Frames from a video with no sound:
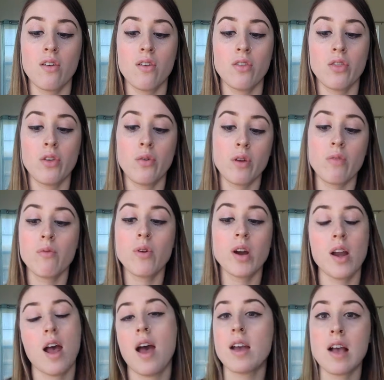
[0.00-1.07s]
the
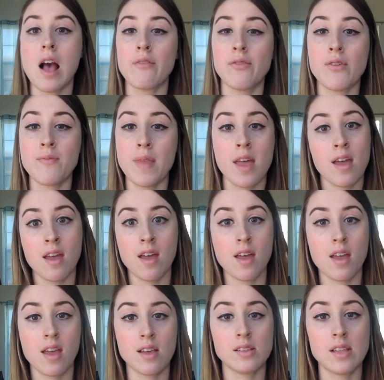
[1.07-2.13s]
reward I got from
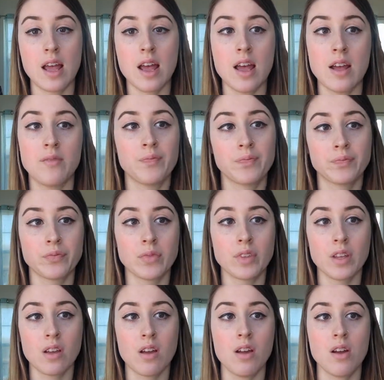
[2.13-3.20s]
that is that
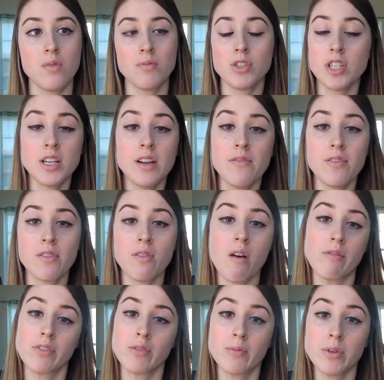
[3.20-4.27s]
she did feel
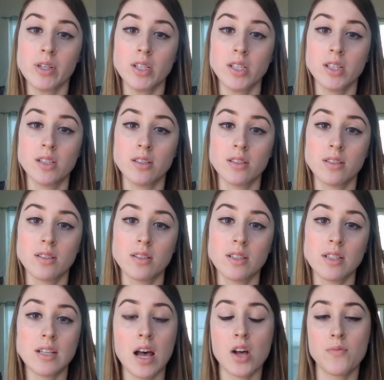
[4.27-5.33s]
comfortable
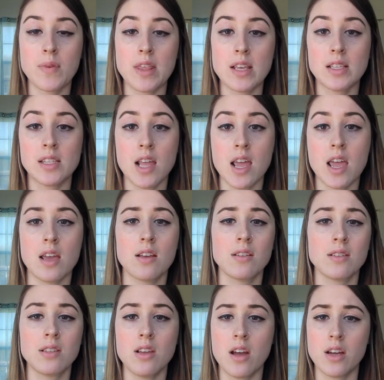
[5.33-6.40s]
to tell me these
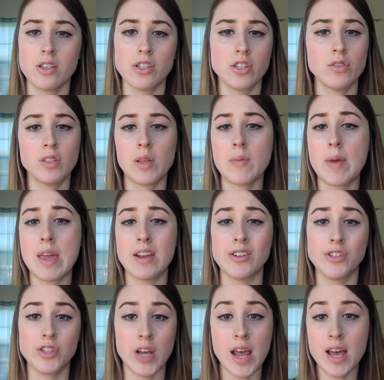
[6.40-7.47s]
things. She used to be in
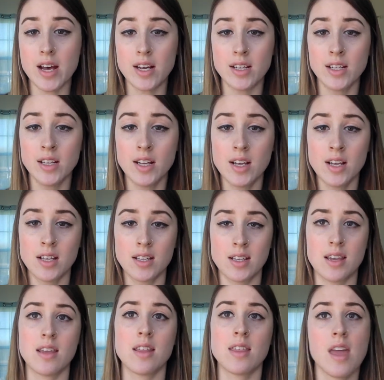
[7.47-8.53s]
jail,
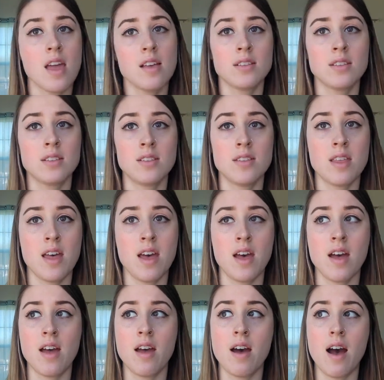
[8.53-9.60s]
things
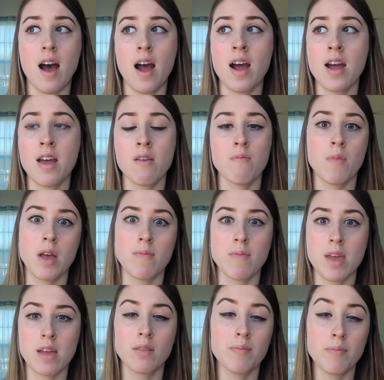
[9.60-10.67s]
that I might
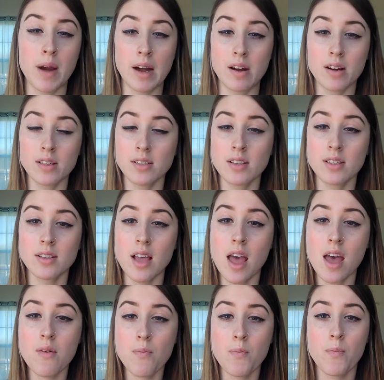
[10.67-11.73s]
be embarrassed to
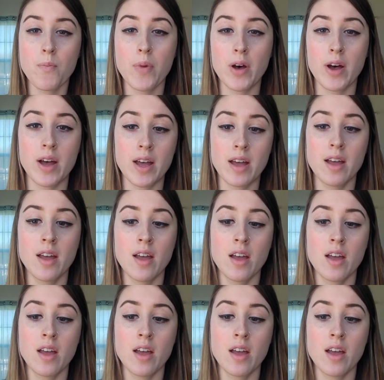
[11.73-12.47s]
say, but